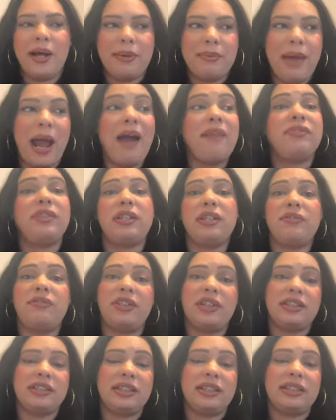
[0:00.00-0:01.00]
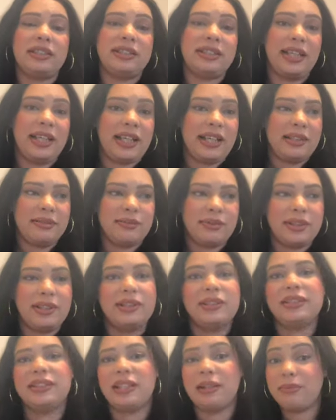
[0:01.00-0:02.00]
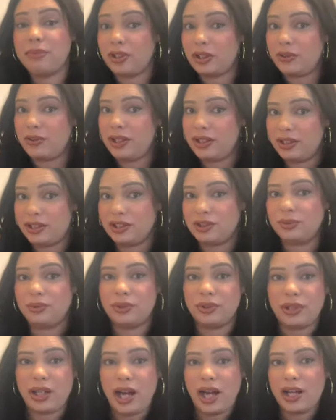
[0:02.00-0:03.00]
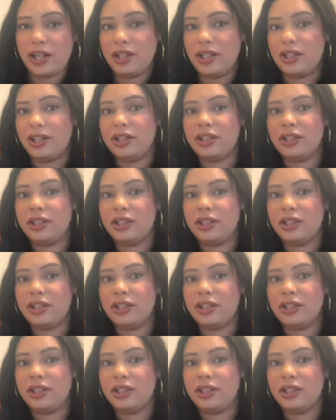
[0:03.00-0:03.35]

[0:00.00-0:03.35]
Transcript: after the first exam, some of the questions will kind of